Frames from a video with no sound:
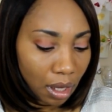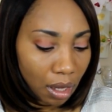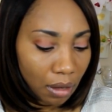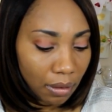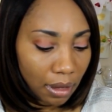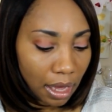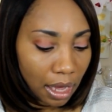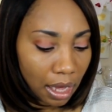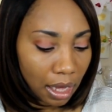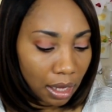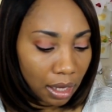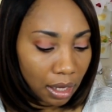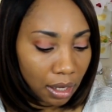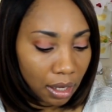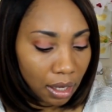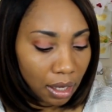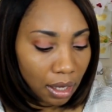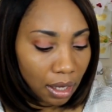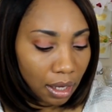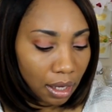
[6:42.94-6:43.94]
Okay.
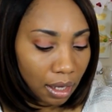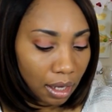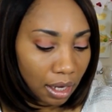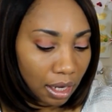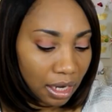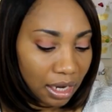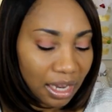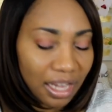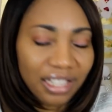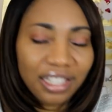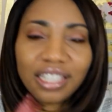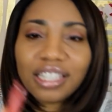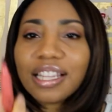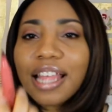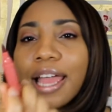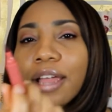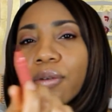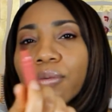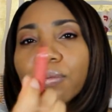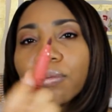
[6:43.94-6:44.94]
It is. It's
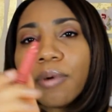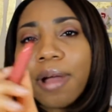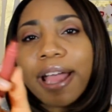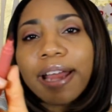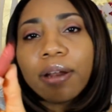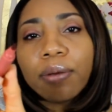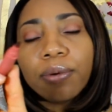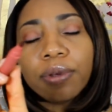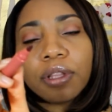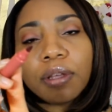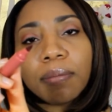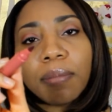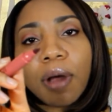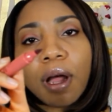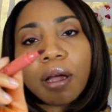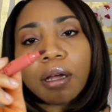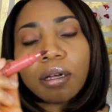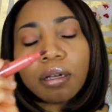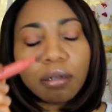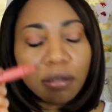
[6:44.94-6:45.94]
like writing with a
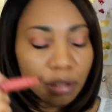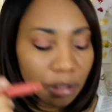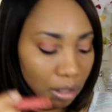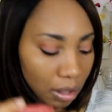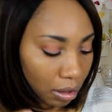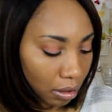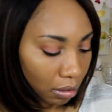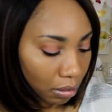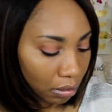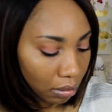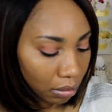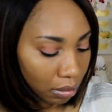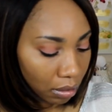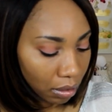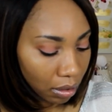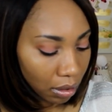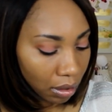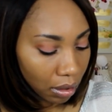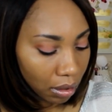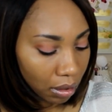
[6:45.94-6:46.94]
marker. So
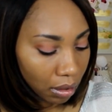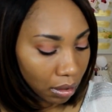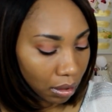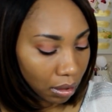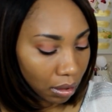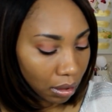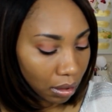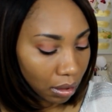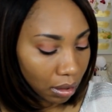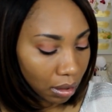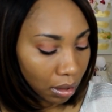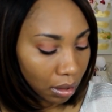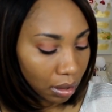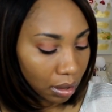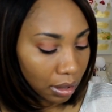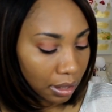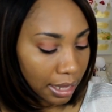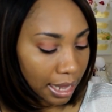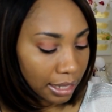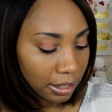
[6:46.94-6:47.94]

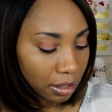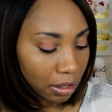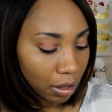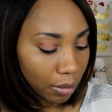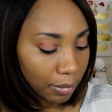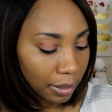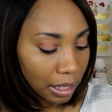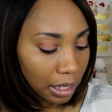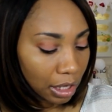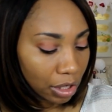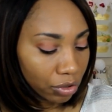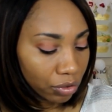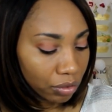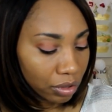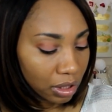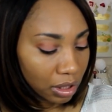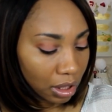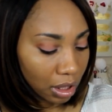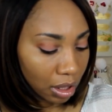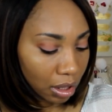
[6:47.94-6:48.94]
that's going to be
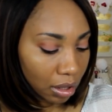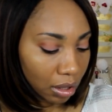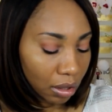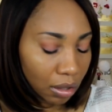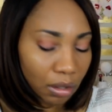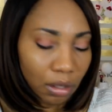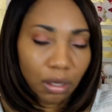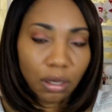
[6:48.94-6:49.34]
interesting.